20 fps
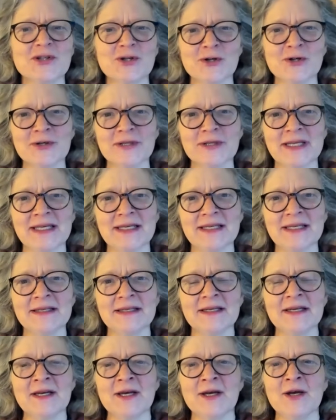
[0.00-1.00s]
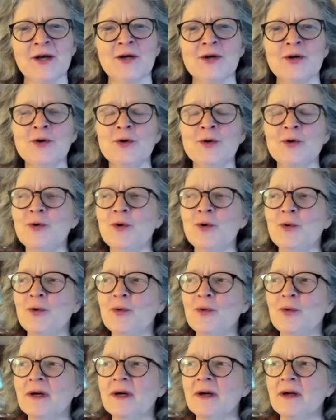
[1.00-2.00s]
journey,
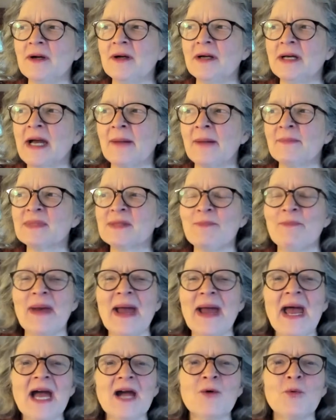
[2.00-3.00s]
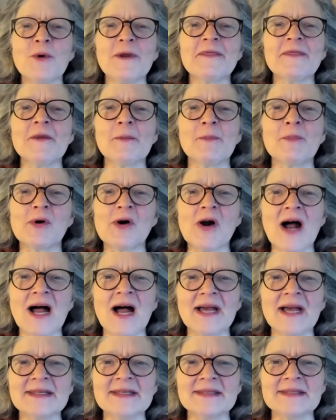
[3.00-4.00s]
who comes back with the
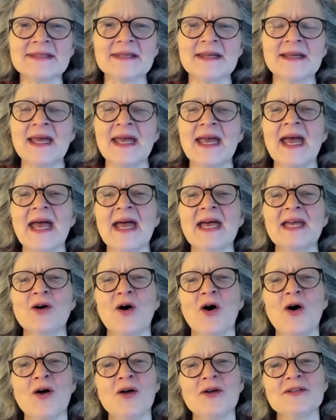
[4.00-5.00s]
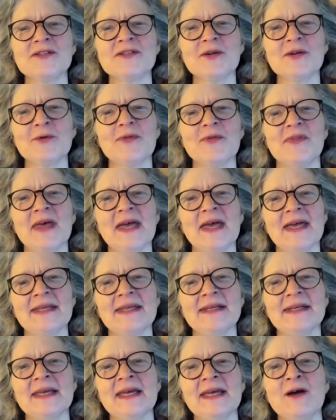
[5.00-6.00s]
prize and also
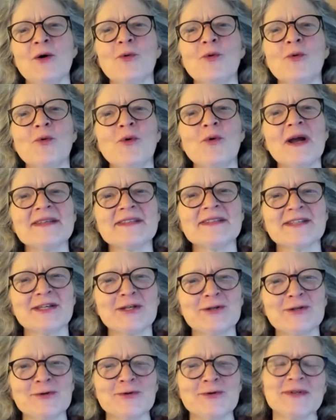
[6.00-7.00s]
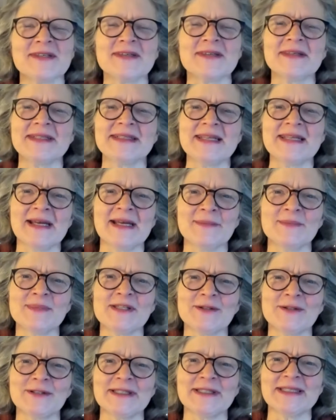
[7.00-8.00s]
then rescues the
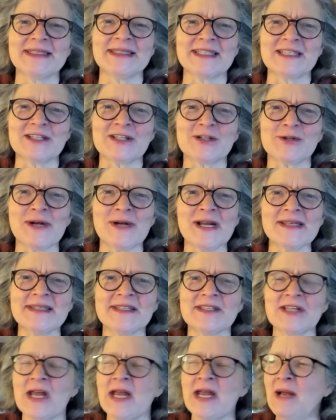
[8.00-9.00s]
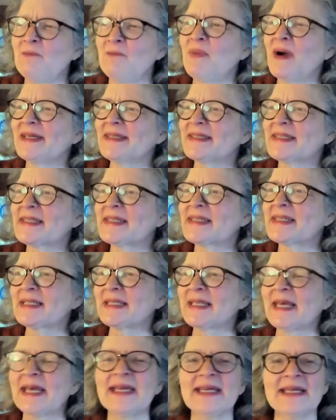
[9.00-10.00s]
damsel in distress by
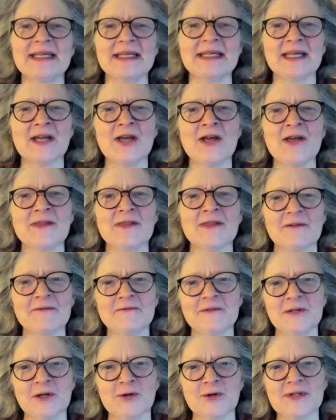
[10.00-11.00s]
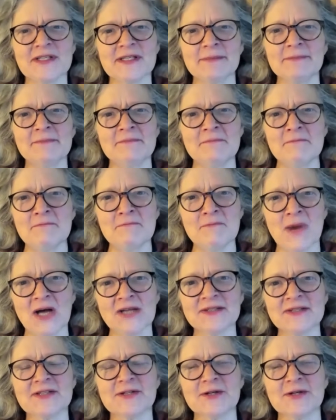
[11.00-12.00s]
slaying the fearsome
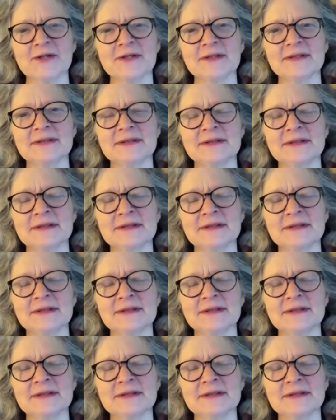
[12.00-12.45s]
monster.